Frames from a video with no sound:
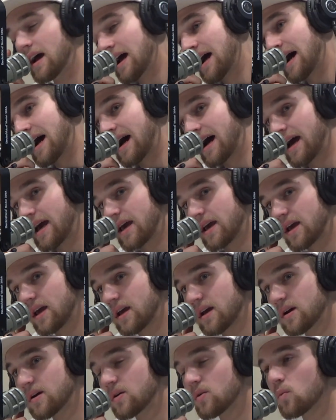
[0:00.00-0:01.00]

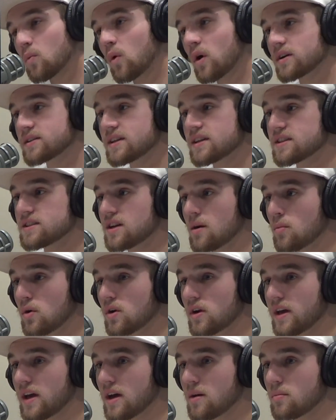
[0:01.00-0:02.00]
I worked at a summer
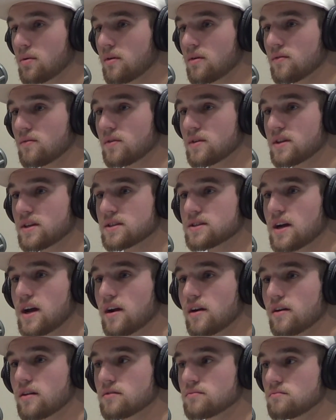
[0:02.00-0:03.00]
camp for the
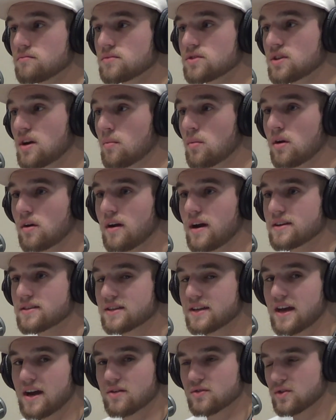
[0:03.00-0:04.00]
entire summer as a
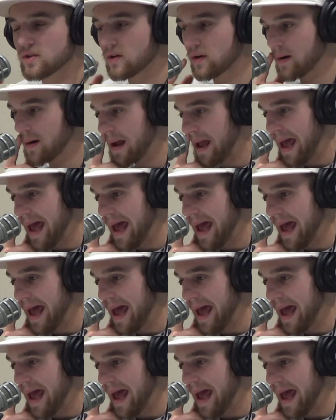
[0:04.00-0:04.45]
counselor.